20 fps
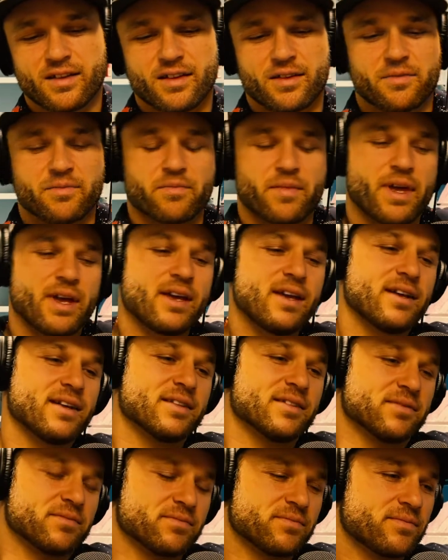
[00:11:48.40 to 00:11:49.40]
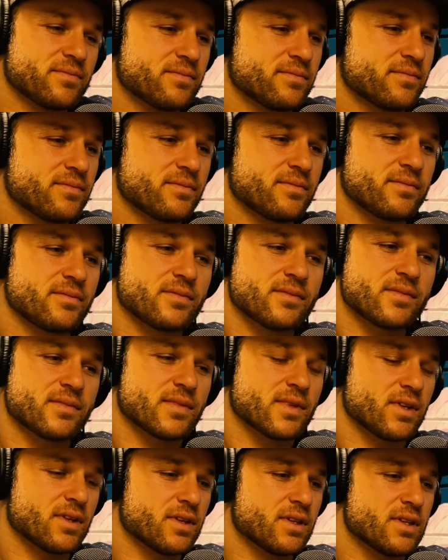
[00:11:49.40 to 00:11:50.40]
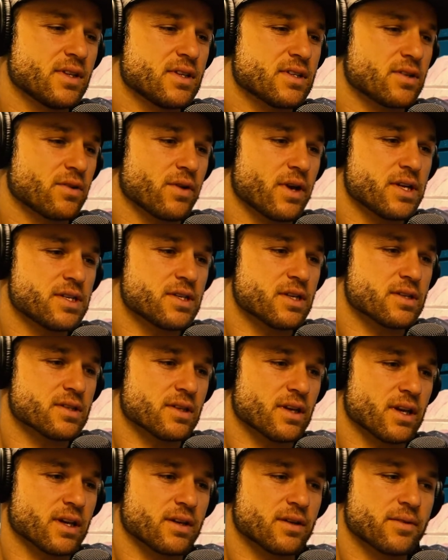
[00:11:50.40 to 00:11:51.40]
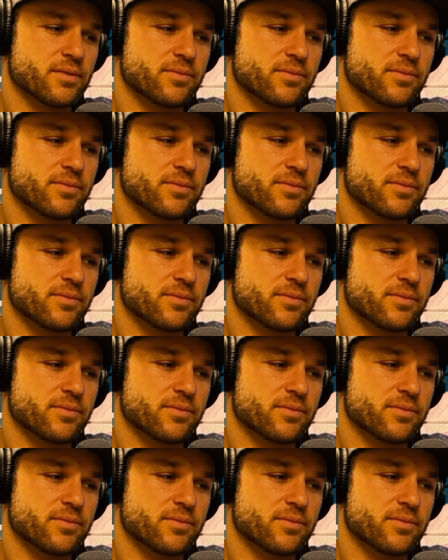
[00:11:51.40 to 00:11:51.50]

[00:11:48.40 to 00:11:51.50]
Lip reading: Man, goodness gracious. Like,